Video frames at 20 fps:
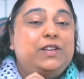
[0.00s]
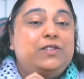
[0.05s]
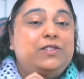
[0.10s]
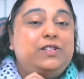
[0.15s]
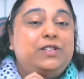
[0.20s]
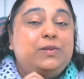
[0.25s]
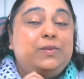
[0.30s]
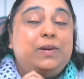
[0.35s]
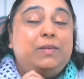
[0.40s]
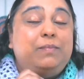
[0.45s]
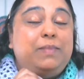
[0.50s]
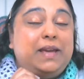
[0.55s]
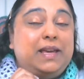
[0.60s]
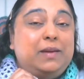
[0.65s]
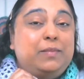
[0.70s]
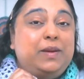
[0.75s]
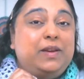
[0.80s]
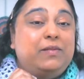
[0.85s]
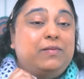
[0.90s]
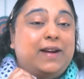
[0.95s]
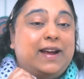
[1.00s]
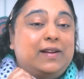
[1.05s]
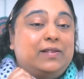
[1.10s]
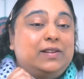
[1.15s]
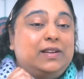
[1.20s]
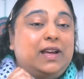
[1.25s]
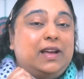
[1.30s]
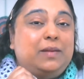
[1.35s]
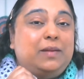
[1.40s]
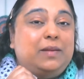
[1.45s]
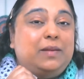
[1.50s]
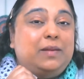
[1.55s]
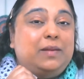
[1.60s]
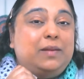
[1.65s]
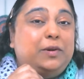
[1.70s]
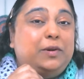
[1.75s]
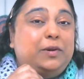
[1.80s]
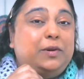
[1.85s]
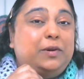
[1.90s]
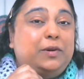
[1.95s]
you do a baby roundup or
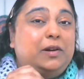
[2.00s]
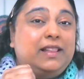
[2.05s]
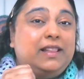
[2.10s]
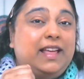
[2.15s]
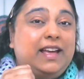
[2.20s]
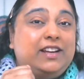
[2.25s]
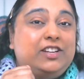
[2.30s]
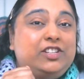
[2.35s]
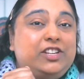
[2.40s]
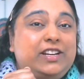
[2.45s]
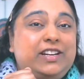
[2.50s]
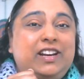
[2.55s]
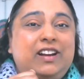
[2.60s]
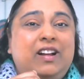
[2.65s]
a baby collection,